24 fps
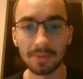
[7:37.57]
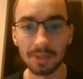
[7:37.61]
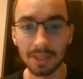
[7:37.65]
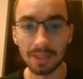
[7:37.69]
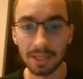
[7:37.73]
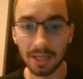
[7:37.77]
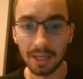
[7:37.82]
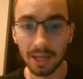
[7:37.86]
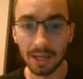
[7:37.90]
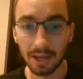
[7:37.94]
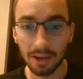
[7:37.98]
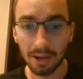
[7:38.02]

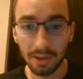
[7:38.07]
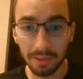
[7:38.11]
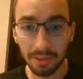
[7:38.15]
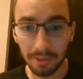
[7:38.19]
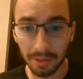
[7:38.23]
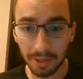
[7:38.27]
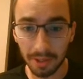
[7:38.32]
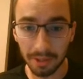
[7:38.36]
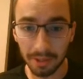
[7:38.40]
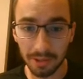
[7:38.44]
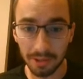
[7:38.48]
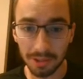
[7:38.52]
the
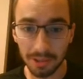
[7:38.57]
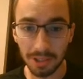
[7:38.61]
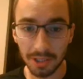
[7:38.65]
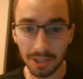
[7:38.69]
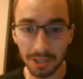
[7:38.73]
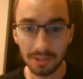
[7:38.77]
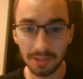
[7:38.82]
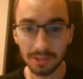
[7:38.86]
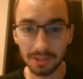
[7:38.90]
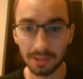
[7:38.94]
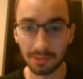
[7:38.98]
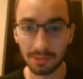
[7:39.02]
other
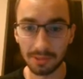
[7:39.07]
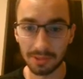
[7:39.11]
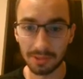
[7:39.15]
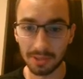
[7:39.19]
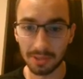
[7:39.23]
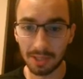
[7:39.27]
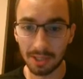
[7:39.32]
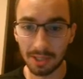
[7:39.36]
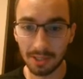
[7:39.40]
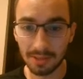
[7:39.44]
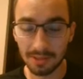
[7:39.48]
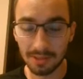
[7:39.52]
energy that was
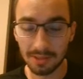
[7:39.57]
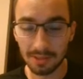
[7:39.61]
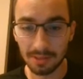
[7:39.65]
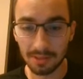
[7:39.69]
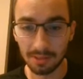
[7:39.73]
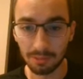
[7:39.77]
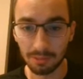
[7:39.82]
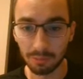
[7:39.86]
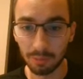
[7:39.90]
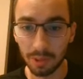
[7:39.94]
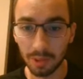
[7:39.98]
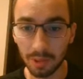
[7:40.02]

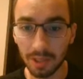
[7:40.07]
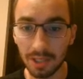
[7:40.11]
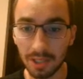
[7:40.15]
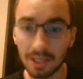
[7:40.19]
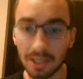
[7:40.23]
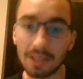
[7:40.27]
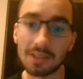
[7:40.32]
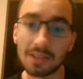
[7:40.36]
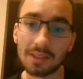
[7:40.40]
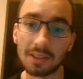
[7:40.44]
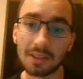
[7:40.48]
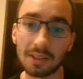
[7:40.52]
lost went
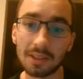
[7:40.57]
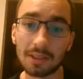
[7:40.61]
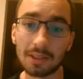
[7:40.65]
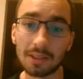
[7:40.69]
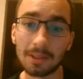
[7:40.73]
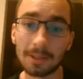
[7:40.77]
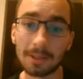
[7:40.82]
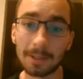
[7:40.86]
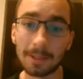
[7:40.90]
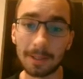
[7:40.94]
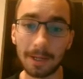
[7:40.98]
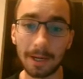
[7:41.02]
into
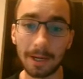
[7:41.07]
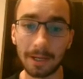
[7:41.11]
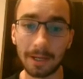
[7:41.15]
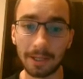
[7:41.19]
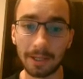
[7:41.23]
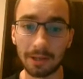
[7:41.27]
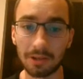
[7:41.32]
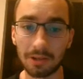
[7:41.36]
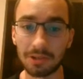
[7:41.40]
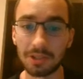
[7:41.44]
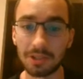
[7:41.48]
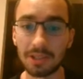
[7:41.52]
kinetic
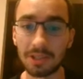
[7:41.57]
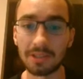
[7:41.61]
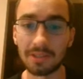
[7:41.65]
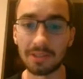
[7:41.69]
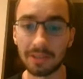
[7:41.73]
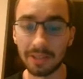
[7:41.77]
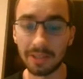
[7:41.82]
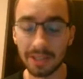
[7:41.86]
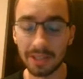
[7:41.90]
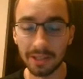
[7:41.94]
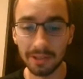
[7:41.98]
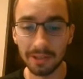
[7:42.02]
energy.
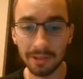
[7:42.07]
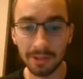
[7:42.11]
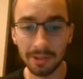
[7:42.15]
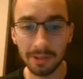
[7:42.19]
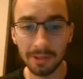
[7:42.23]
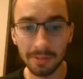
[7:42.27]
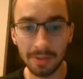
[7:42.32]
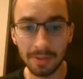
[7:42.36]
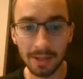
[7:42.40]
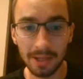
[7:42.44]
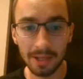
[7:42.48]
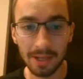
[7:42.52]
So the
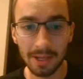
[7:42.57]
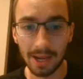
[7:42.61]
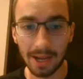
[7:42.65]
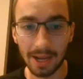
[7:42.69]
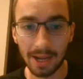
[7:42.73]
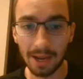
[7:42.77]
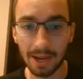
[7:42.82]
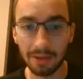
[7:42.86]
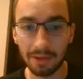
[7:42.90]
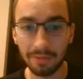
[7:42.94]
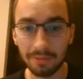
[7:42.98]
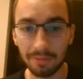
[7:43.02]
other
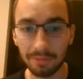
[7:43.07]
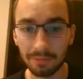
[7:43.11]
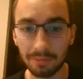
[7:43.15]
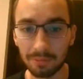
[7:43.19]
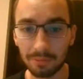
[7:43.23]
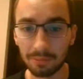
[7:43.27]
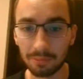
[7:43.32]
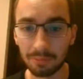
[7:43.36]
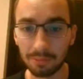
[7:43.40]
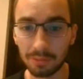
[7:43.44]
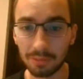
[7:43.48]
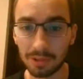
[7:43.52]
half
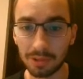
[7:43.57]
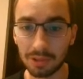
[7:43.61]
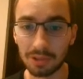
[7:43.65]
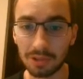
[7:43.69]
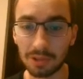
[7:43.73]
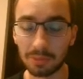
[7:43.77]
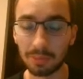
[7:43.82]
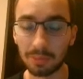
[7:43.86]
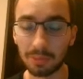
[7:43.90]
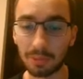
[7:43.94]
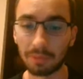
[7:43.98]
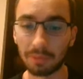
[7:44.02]
went to
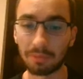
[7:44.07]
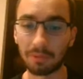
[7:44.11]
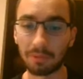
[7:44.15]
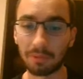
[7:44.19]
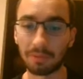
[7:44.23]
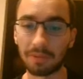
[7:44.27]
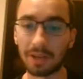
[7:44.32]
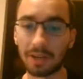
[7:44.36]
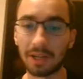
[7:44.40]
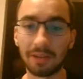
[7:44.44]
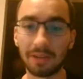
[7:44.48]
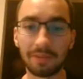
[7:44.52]

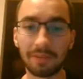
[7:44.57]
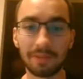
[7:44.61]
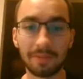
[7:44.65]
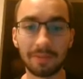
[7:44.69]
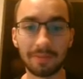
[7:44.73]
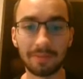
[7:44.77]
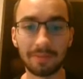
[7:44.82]
2.45.